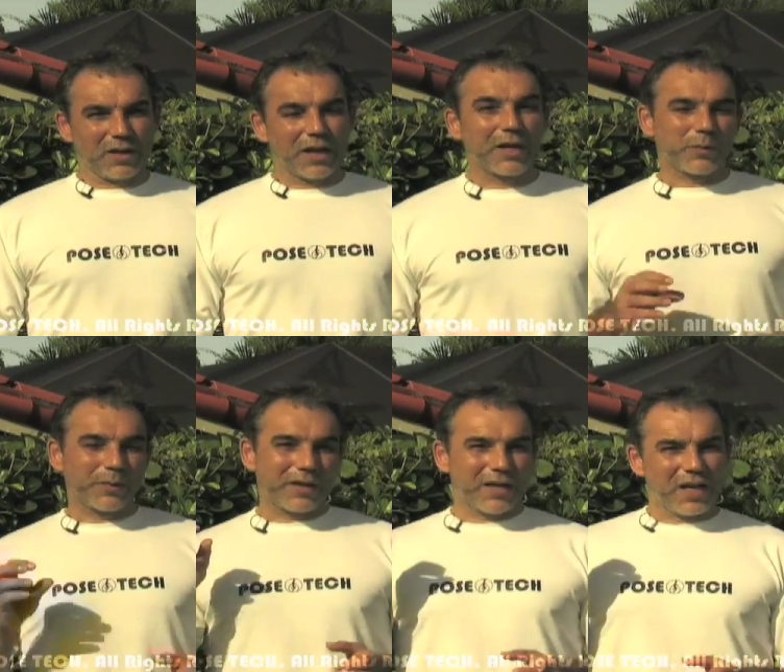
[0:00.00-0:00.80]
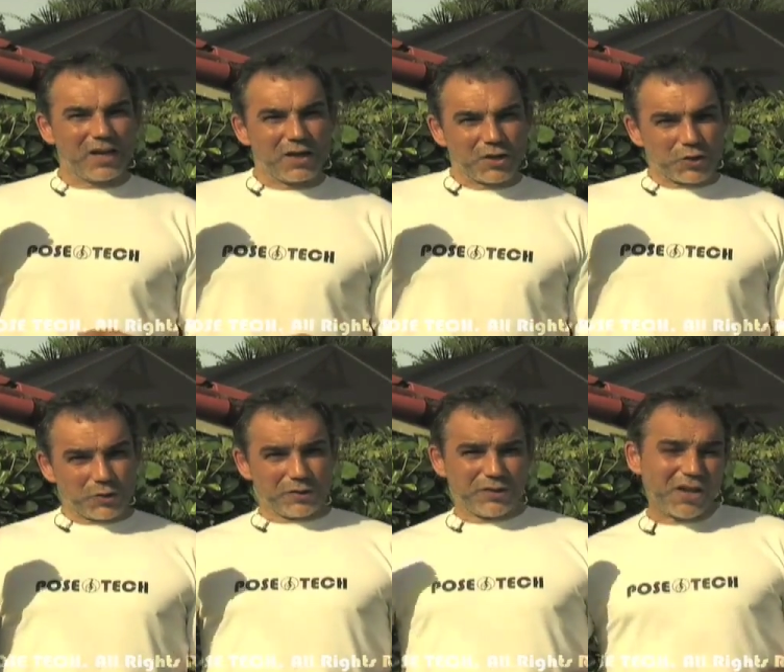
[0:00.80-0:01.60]
And we
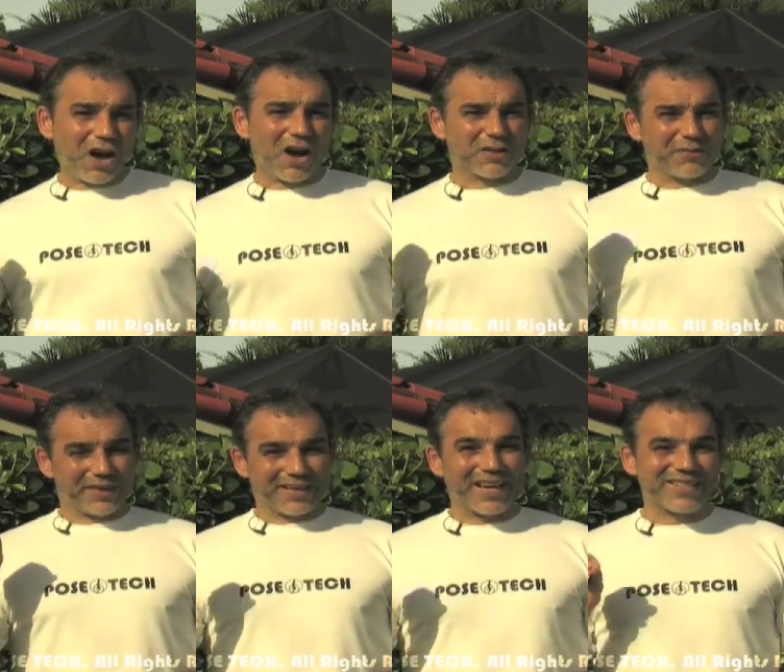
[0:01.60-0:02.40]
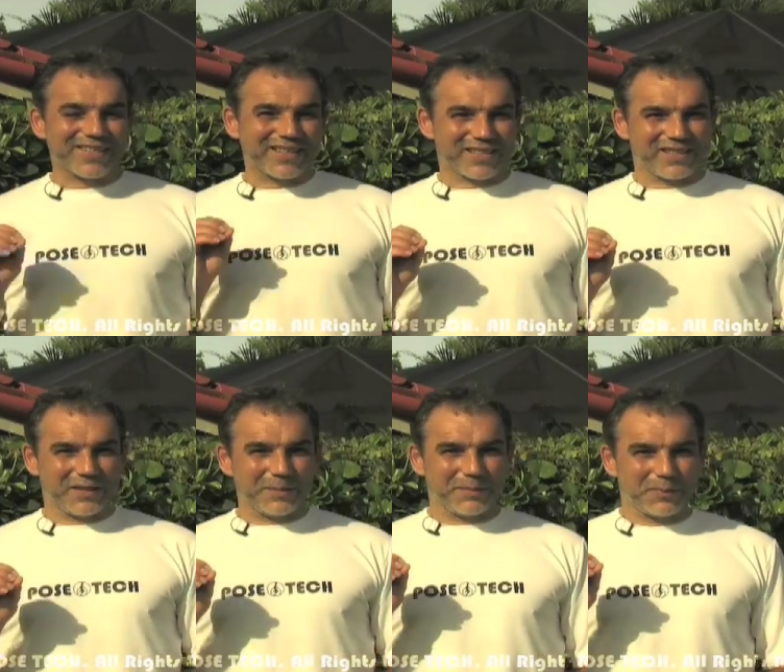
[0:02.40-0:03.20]
should not forget this
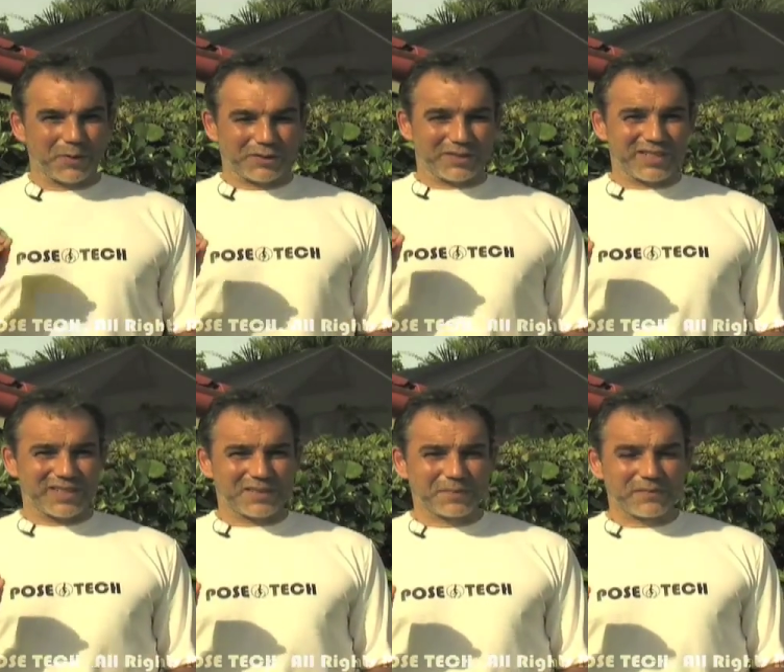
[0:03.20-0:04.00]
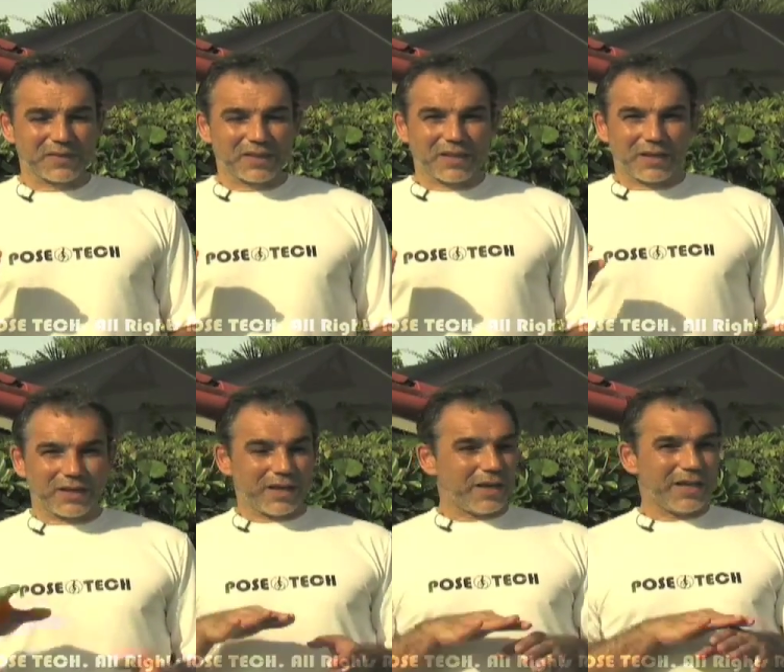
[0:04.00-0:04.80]
importance
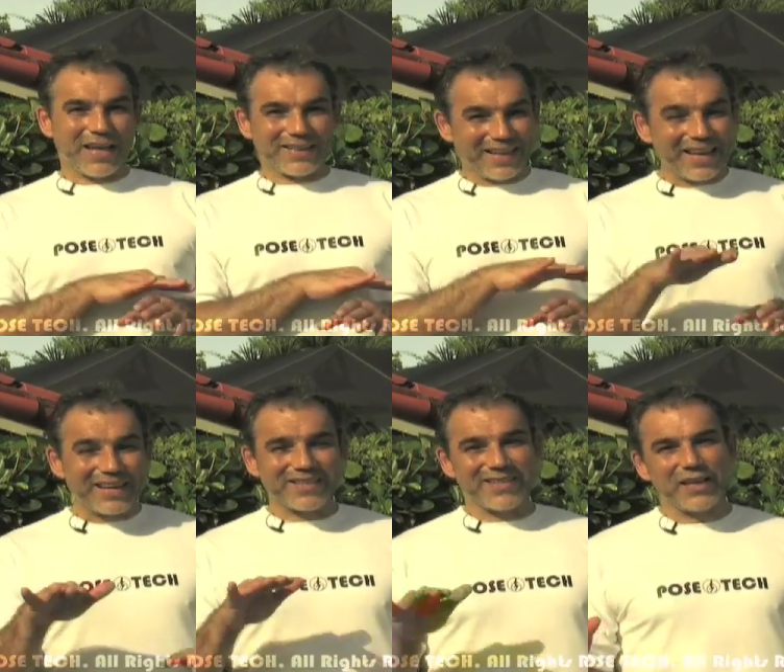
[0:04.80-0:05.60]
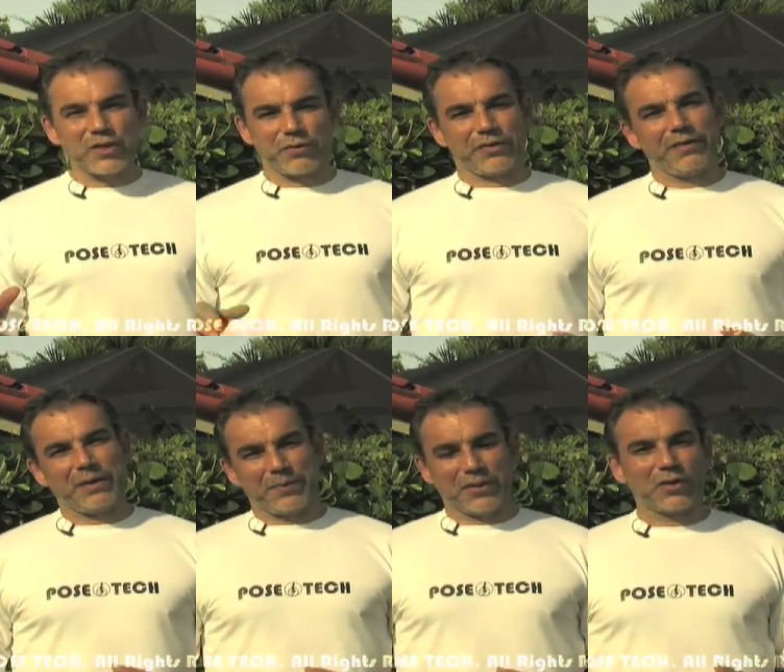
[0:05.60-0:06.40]
at any stage of
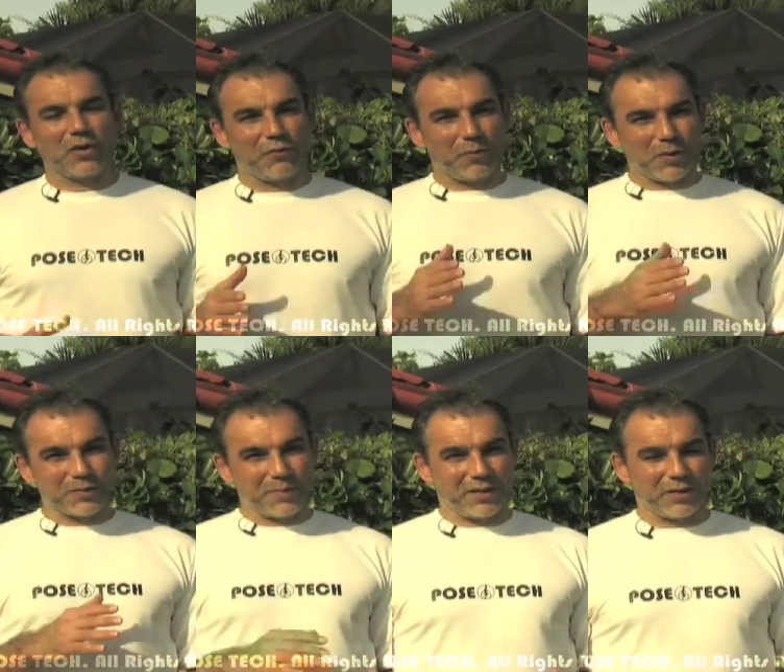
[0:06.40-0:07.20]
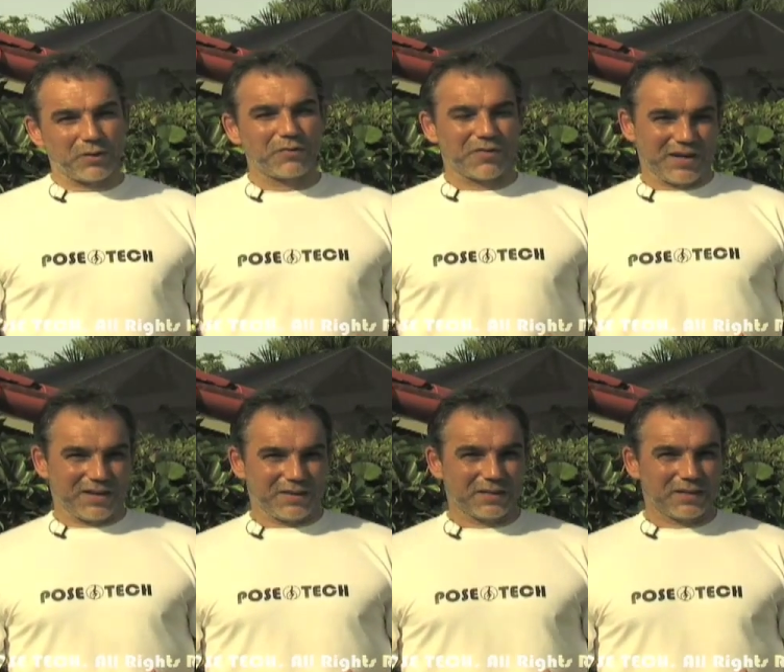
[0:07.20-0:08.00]
development of pose method of
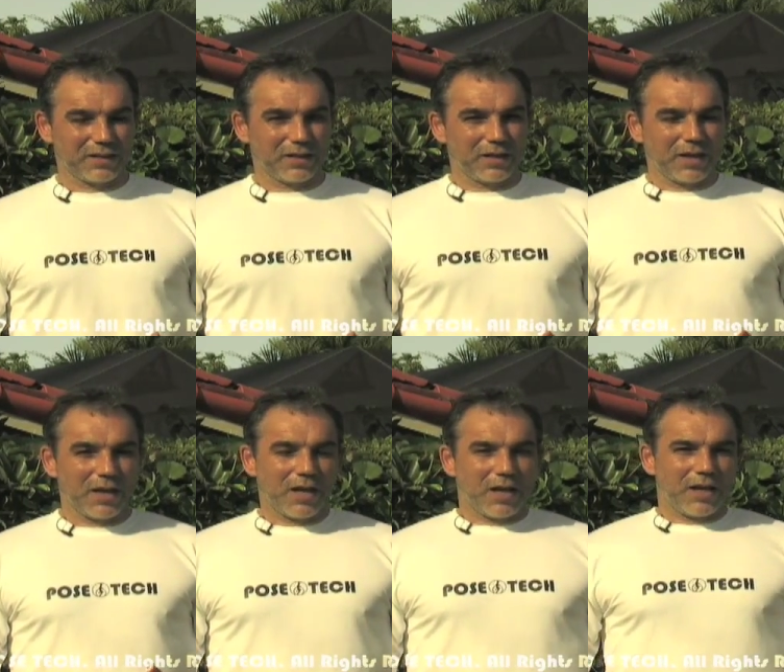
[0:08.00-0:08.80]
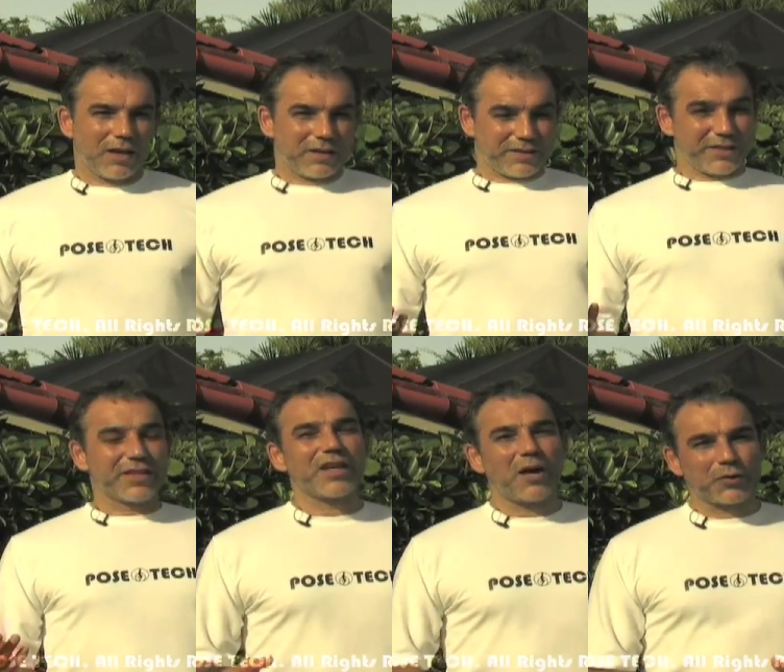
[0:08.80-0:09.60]
running. This
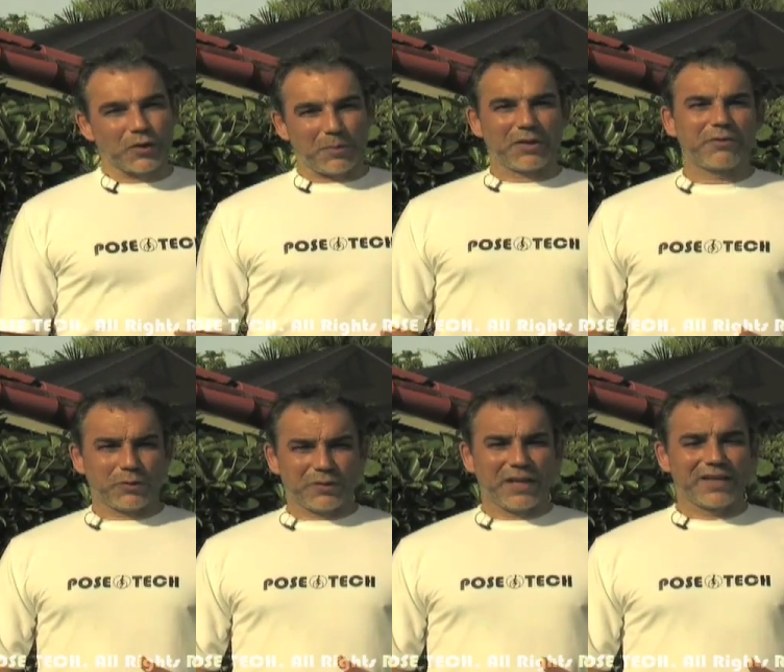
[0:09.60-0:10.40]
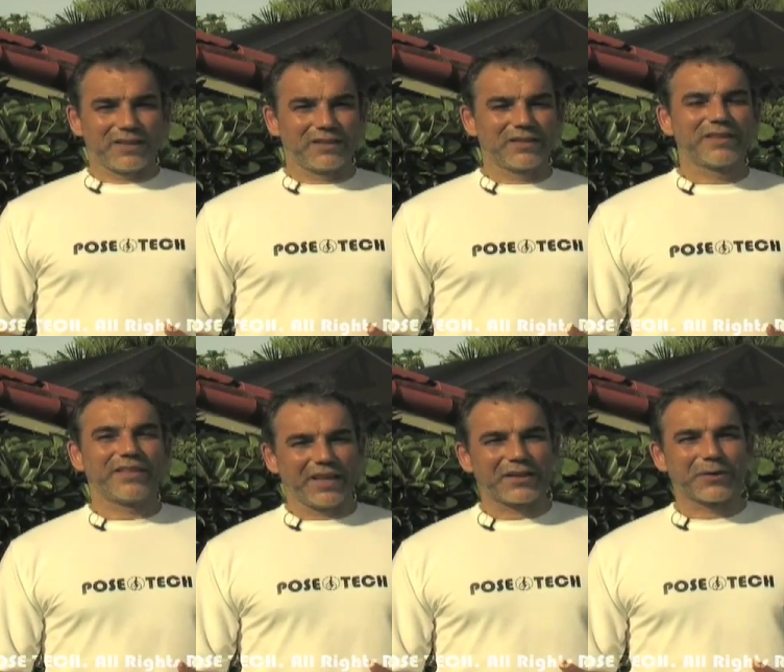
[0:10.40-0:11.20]
is our topic for today.
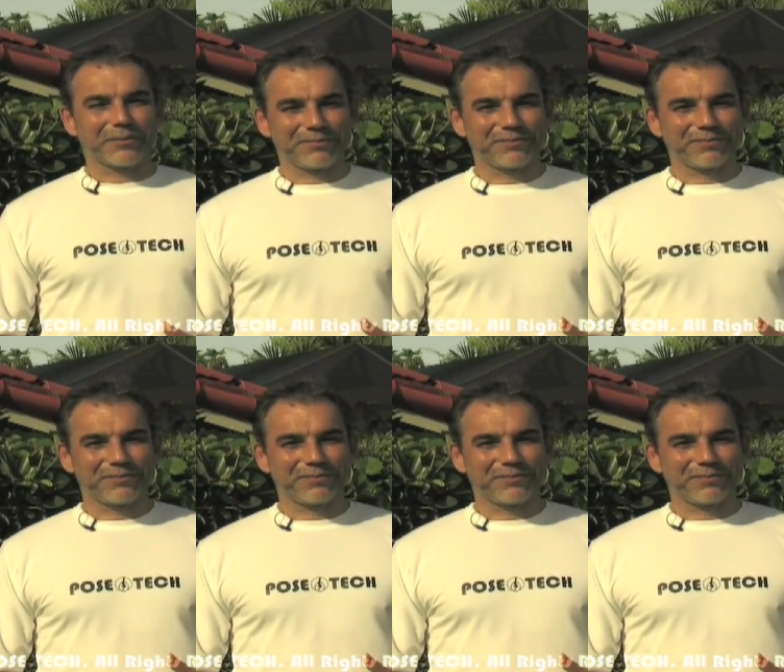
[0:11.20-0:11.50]
Thank you.